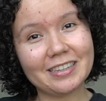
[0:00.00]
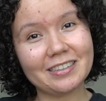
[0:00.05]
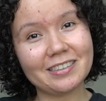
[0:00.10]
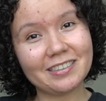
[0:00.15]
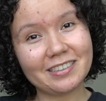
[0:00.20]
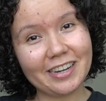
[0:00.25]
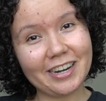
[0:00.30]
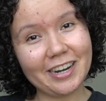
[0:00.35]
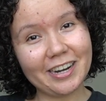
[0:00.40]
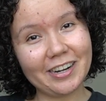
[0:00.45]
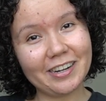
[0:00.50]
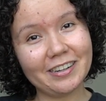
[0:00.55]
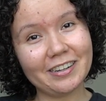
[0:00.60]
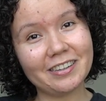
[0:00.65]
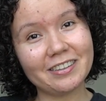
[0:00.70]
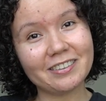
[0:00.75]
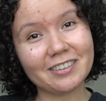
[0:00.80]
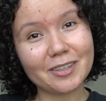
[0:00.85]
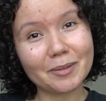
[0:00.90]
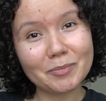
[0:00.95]

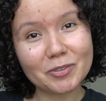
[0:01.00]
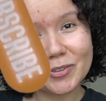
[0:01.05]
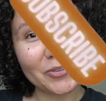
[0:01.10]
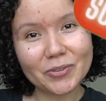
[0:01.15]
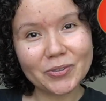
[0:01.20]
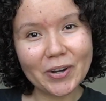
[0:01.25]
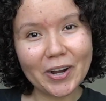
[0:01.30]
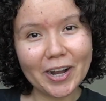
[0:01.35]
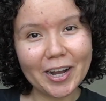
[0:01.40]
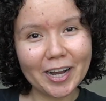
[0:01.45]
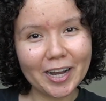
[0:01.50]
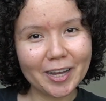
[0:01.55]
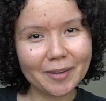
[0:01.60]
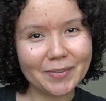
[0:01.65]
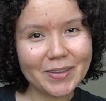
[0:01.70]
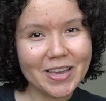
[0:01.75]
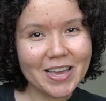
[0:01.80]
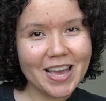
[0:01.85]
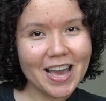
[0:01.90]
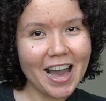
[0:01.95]
share, subscribe,